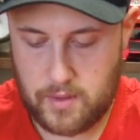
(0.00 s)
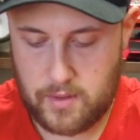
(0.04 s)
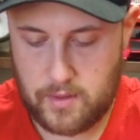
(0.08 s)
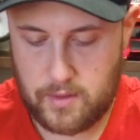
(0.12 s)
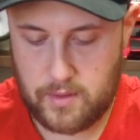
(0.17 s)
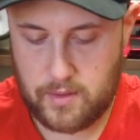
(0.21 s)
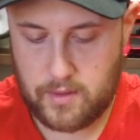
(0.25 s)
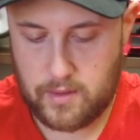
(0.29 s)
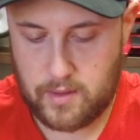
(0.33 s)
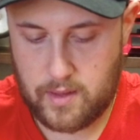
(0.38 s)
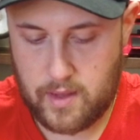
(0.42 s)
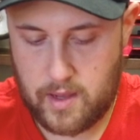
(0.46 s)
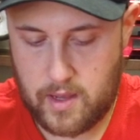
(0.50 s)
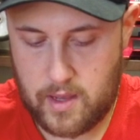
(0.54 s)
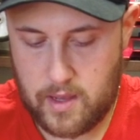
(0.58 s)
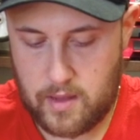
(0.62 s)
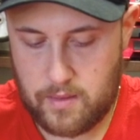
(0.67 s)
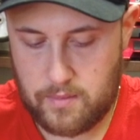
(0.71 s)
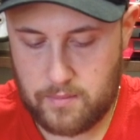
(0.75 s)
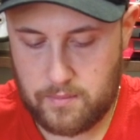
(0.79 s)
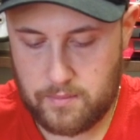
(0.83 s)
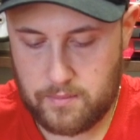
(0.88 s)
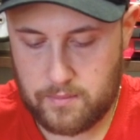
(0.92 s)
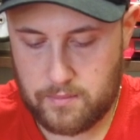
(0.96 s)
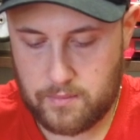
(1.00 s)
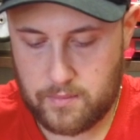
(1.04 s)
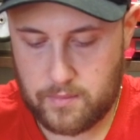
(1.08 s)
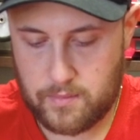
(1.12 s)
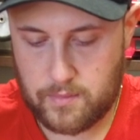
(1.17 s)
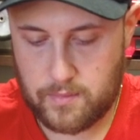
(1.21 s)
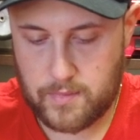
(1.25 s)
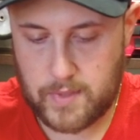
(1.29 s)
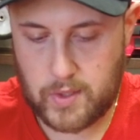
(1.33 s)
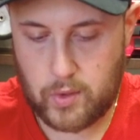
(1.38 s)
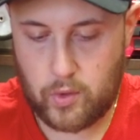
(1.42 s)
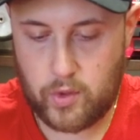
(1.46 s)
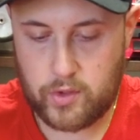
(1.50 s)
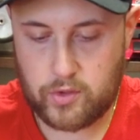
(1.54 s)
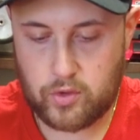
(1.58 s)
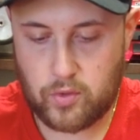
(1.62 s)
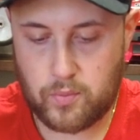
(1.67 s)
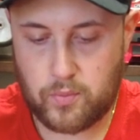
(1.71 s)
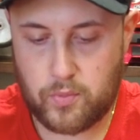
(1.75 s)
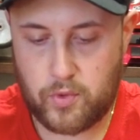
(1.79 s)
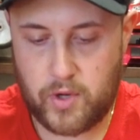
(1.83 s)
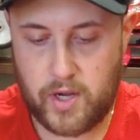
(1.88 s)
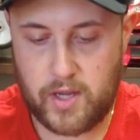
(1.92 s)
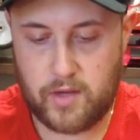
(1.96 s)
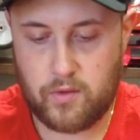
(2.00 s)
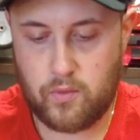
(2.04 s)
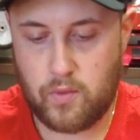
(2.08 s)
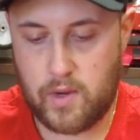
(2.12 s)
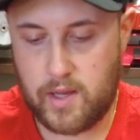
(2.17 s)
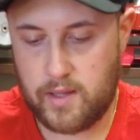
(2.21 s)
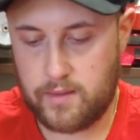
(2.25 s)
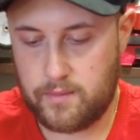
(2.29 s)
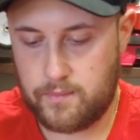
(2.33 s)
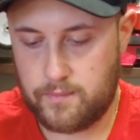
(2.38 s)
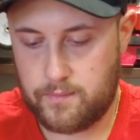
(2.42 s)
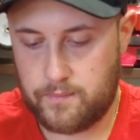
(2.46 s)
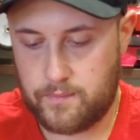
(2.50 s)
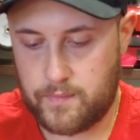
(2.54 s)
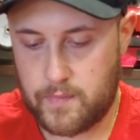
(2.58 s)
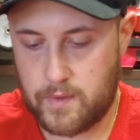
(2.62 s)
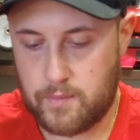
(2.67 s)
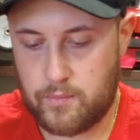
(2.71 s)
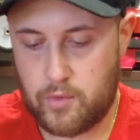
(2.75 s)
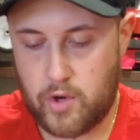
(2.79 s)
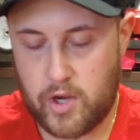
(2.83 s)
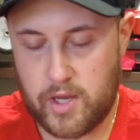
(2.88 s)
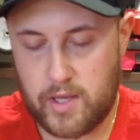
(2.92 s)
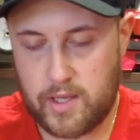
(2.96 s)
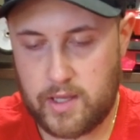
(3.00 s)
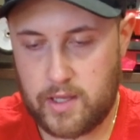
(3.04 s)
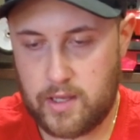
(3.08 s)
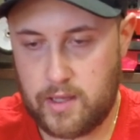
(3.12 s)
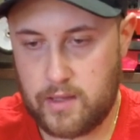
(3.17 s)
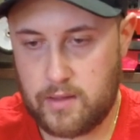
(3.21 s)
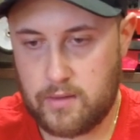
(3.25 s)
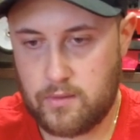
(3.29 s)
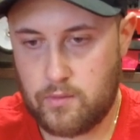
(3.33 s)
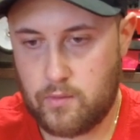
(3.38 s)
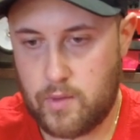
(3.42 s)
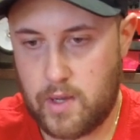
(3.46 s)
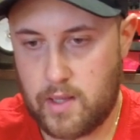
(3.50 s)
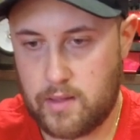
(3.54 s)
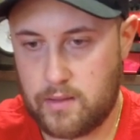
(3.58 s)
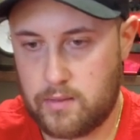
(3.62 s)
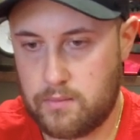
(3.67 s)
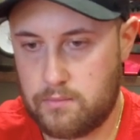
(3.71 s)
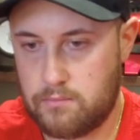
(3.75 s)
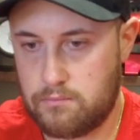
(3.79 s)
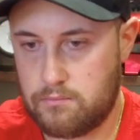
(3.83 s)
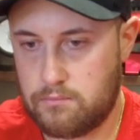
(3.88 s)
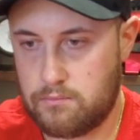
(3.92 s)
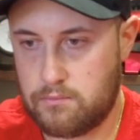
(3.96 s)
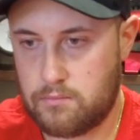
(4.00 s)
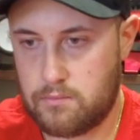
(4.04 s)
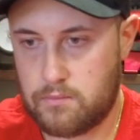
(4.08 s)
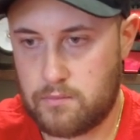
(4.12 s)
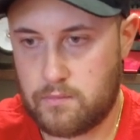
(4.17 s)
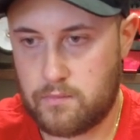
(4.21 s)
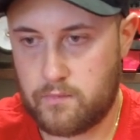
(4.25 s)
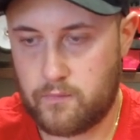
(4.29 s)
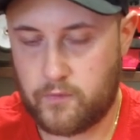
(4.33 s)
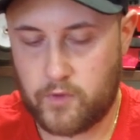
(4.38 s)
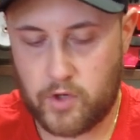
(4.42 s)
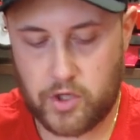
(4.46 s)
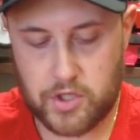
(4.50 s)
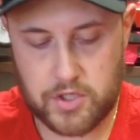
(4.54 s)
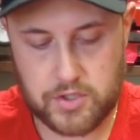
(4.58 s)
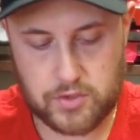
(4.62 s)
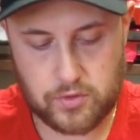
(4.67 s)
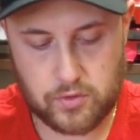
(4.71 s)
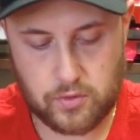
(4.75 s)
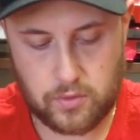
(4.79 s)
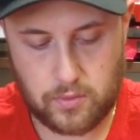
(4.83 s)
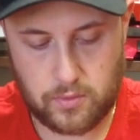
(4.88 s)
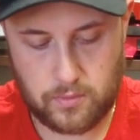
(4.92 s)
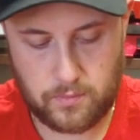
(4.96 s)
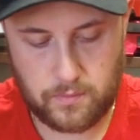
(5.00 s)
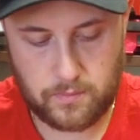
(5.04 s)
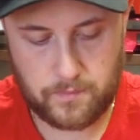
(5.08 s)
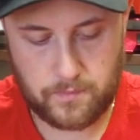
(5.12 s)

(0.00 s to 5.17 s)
I'm going to break in one very soon,